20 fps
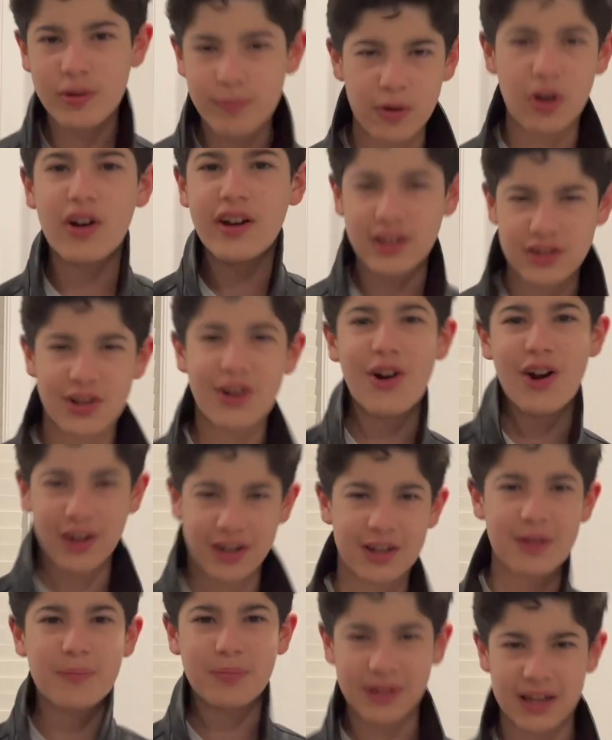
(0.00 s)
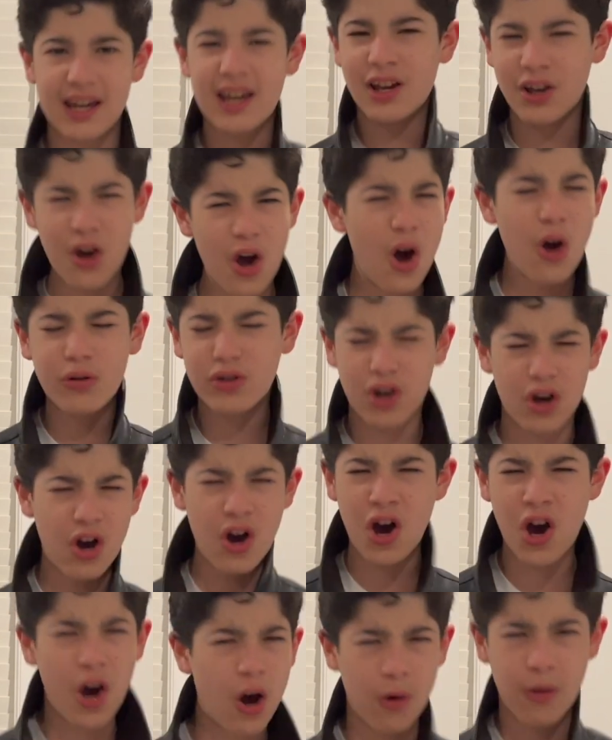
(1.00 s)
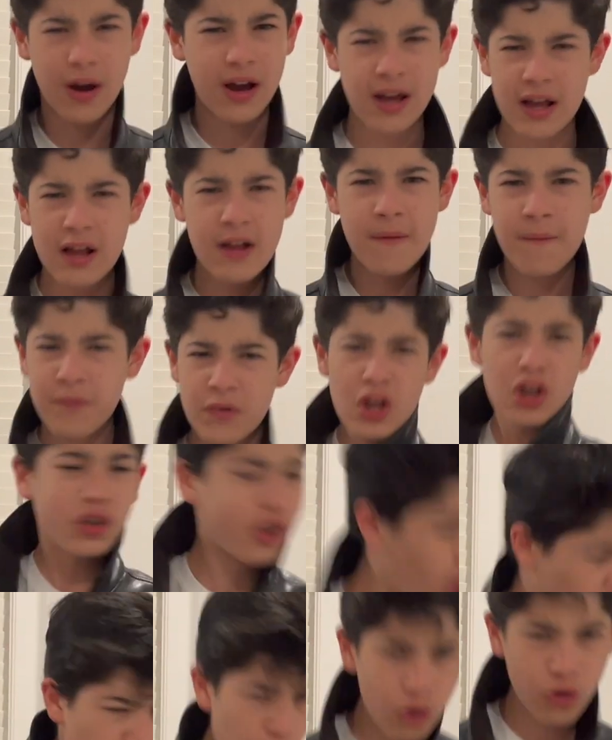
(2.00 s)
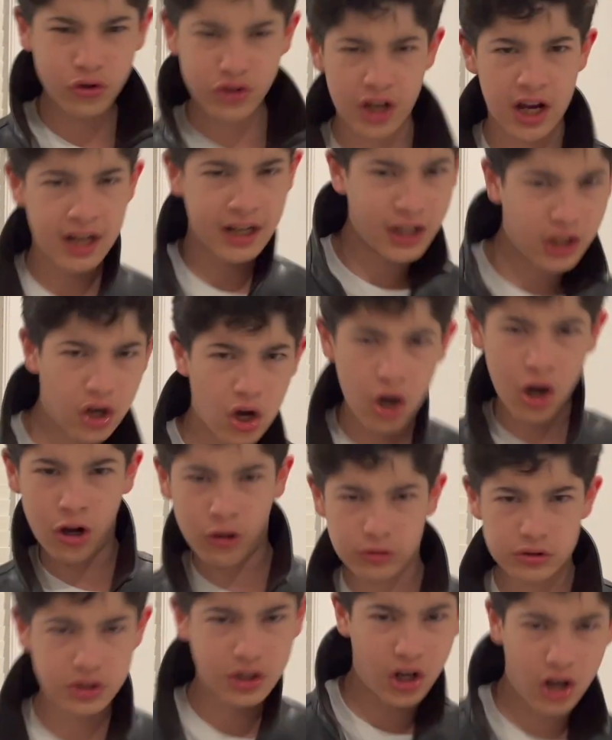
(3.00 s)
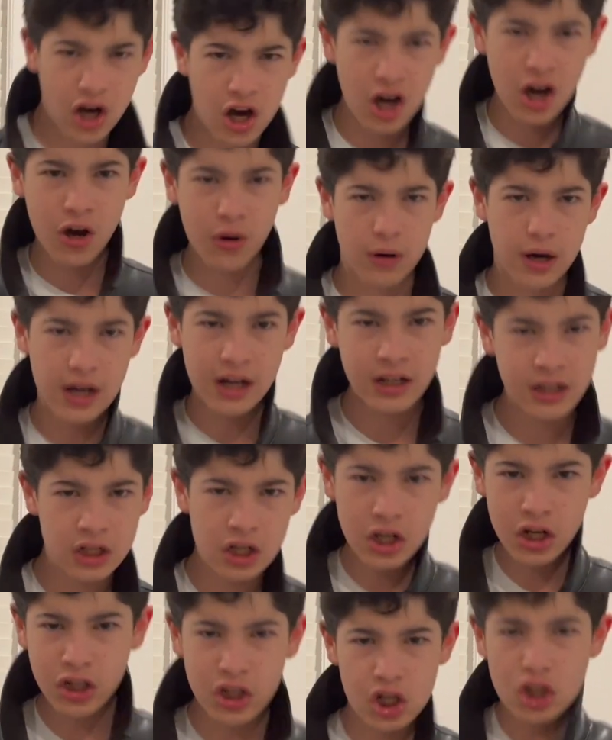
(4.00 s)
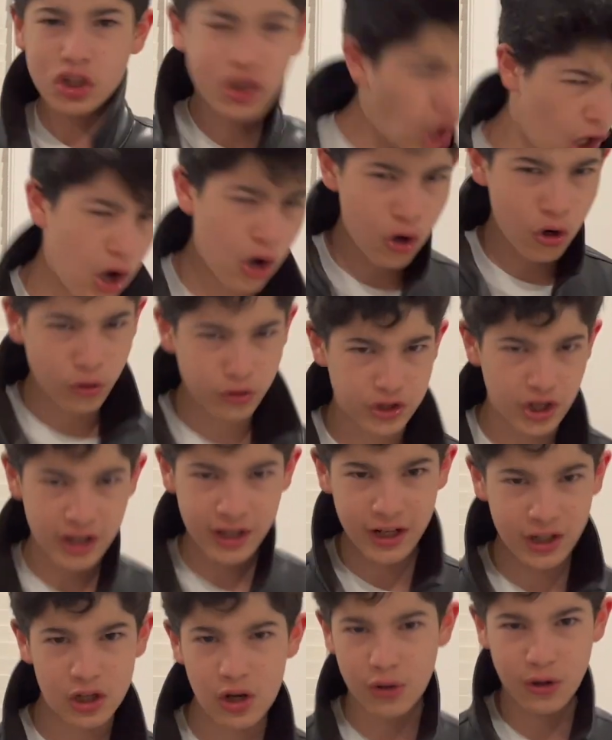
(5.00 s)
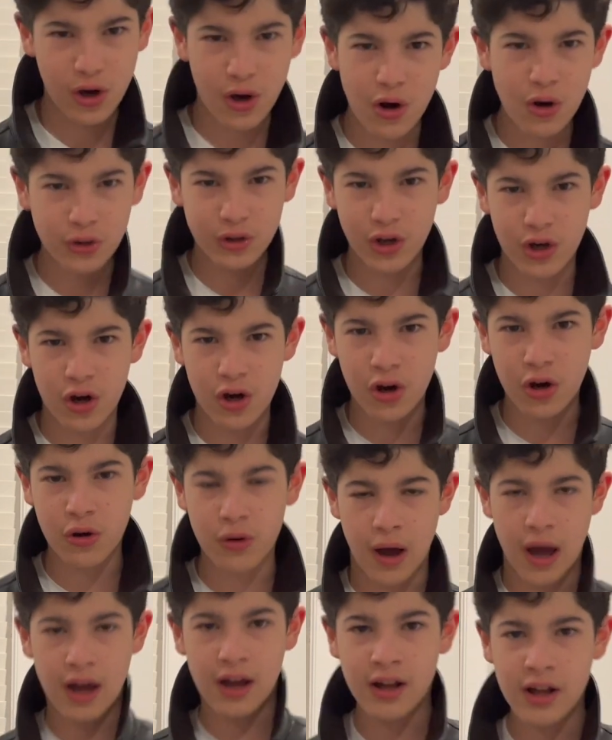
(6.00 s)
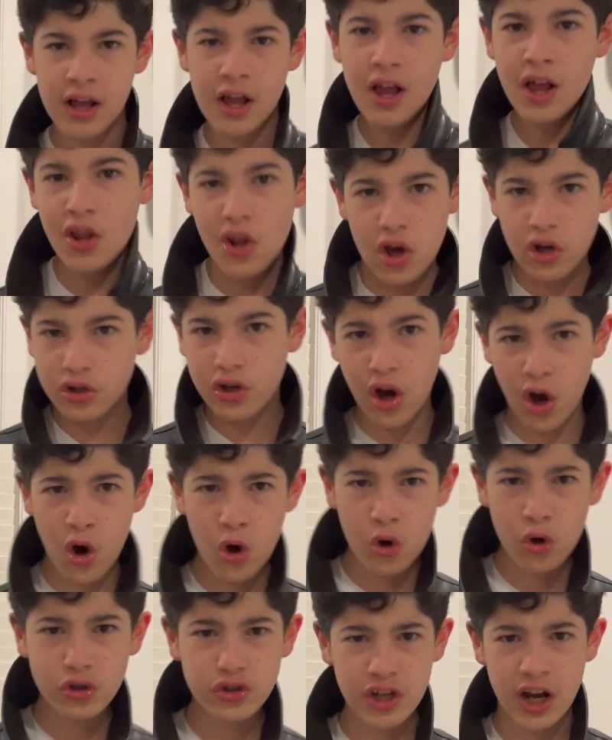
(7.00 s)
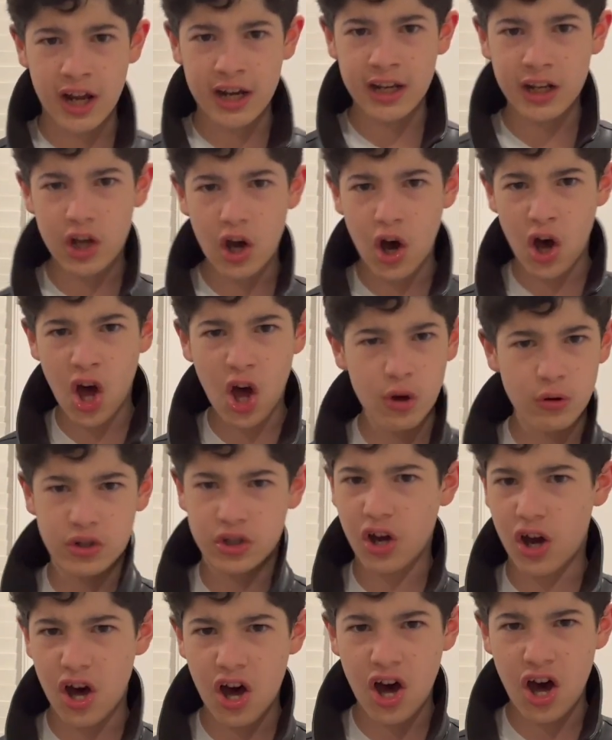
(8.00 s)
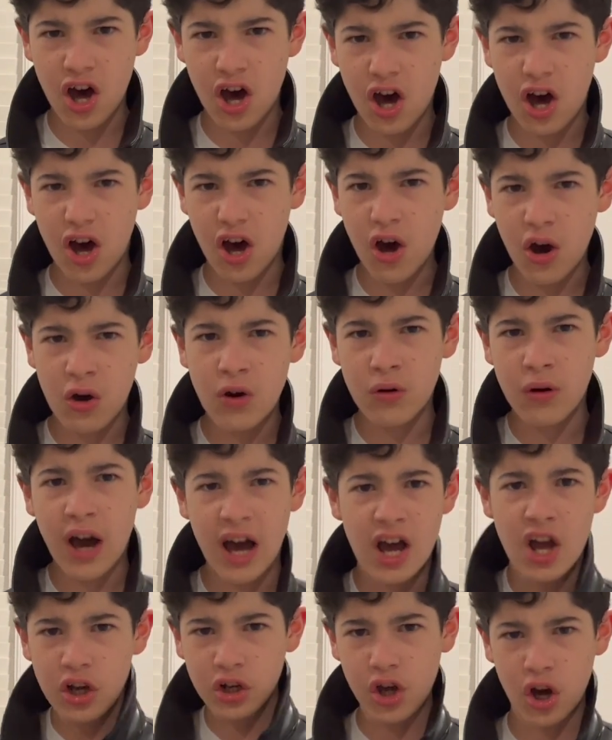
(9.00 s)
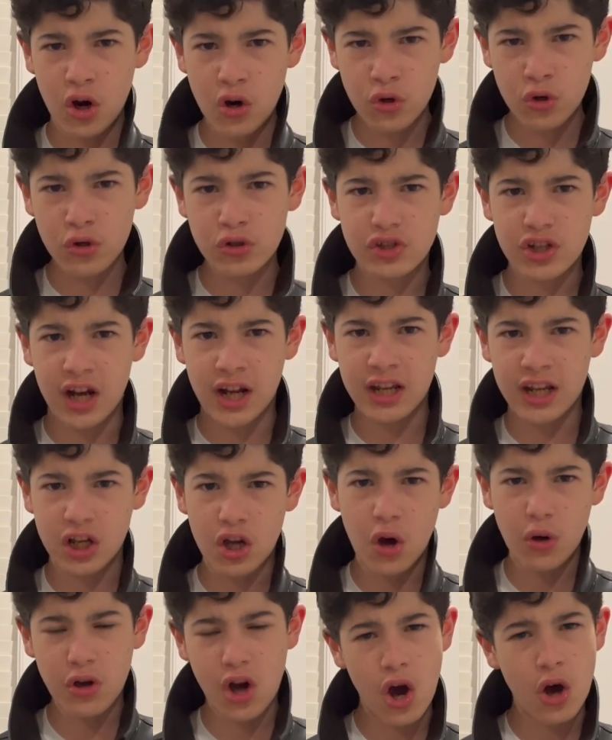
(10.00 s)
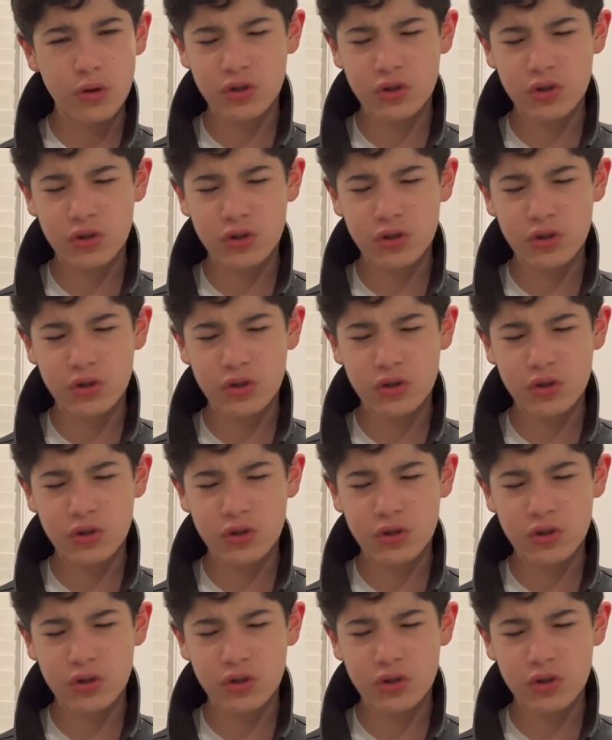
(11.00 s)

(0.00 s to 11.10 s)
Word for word: boy sure can play. Go, go. Go, Johnny, go, go. Go, Johnny, go, go, go. Go, Johnny, go, go. Go, Johnny, go, go,